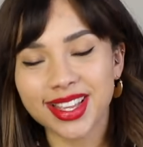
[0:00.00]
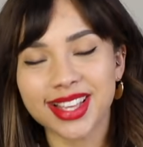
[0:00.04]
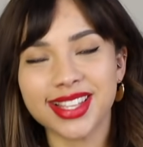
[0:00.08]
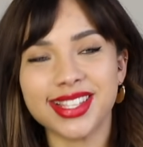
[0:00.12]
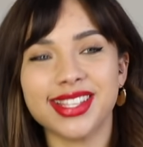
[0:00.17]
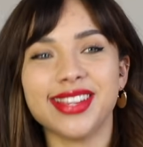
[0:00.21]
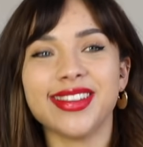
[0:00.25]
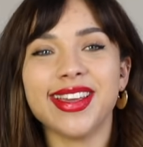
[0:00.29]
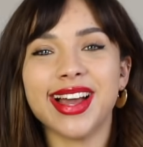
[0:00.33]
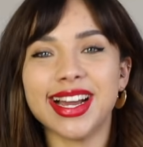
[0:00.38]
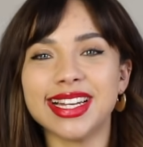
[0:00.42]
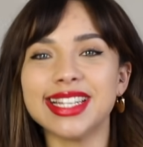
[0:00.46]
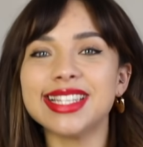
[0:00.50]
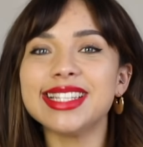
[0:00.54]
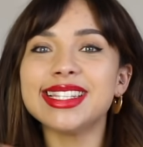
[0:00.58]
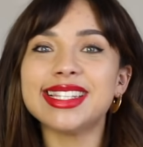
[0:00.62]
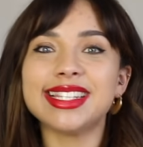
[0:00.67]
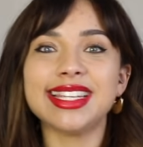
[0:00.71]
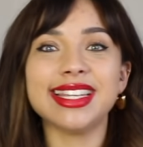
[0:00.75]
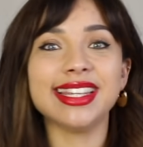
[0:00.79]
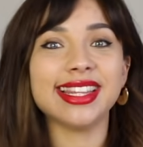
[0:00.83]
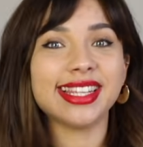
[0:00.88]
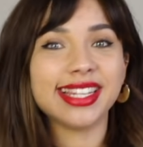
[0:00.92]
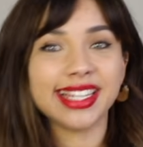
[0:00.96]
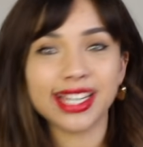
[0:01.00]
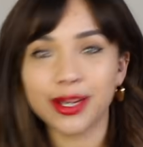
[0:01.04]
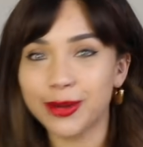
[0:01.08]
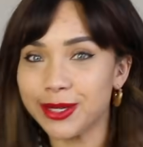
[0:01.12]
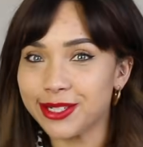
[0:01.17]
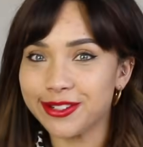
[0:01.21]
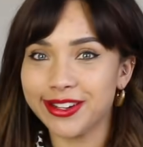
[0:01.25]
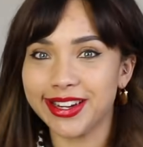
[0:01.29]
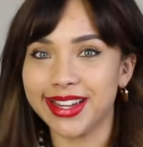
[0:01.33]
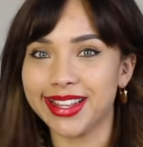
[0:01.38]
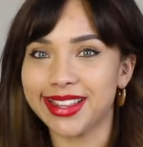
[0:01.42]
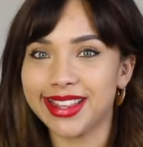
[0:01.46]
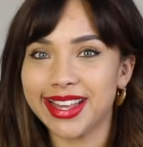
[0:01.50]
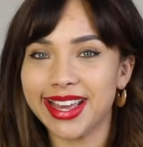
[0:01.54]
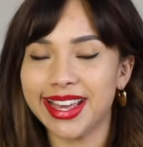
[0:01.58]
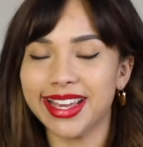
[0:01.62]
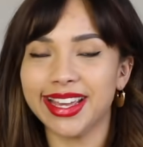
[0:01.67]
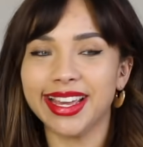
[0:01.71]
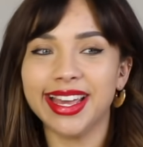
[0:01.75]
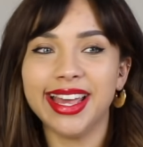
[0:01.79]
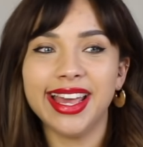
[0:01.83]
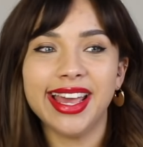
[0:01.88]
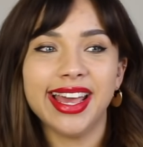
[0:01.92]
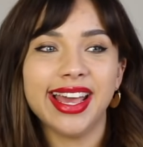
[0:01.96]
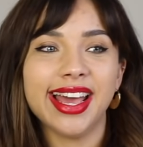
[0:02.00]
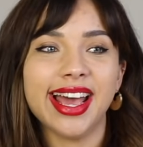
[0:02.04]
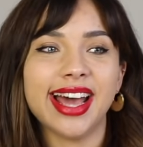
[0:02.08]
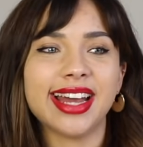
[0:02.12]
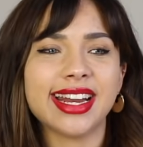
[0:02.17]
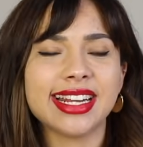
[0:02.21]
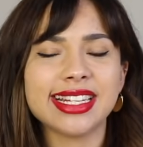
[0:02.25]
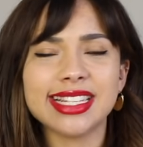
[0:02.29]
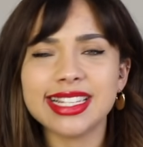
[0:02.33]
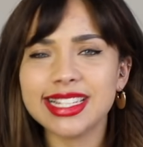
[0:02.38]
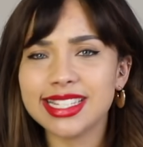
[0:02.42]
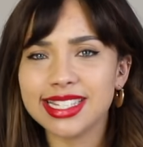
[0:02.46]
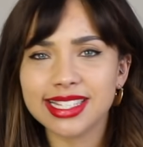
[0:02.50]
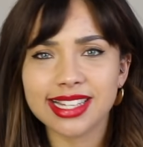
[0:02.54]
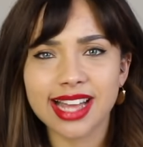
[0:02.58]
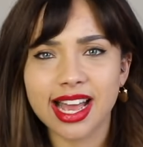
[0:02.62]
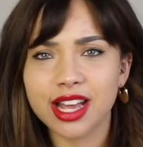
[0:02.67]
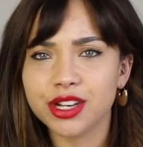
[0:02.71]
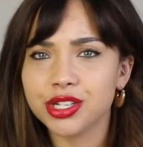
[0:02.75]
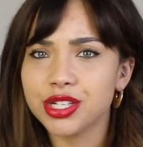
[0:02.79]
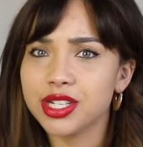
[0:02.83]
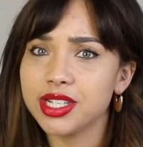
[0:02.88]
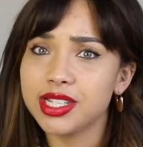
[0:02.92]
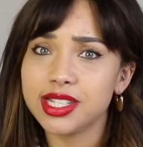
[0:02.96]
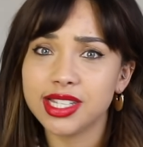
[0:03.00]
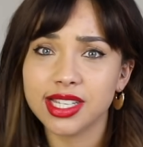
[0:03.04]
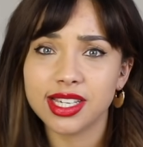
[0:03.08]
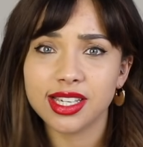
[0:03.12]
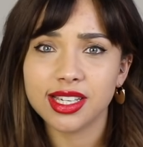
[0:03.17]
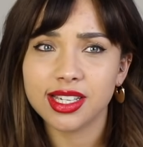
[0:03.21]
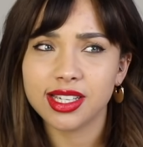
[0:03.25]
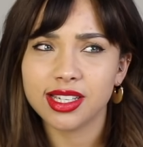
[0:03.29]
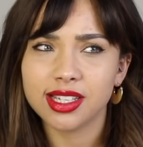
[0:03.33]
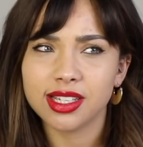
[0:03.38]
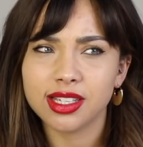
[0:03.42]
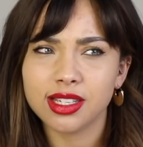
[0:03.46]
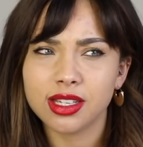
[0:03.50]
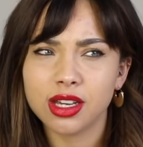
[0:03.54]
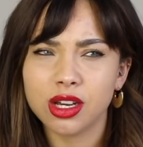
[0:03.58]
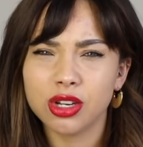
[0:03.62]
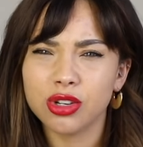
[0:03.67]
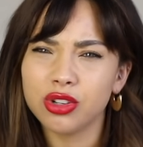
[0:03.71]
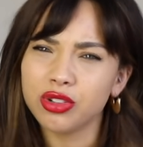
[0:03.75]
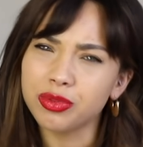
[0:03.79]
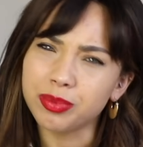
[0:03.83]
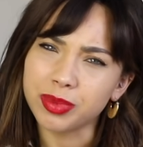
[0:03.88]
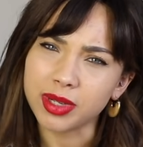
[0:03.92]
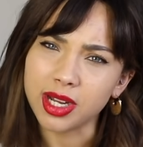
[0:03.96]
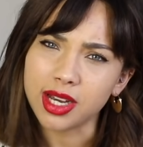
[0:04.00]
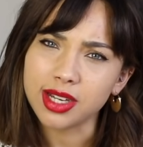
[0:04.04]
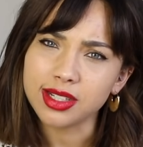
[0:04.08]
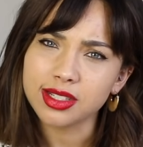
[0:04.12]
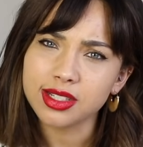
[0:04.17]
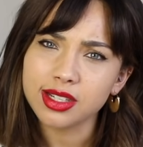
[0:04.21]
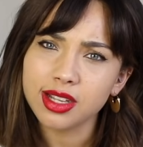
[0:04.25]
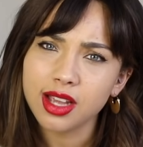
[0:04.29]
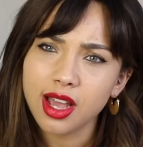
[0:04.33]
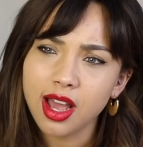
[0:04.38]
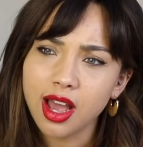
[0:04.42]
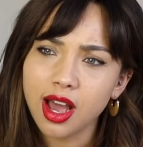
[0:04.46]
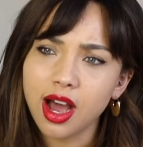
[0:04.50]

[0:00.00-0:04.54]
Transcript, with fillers: So yeah, I didn't see the liquid or anything, and I didn't actually see a lot of blood.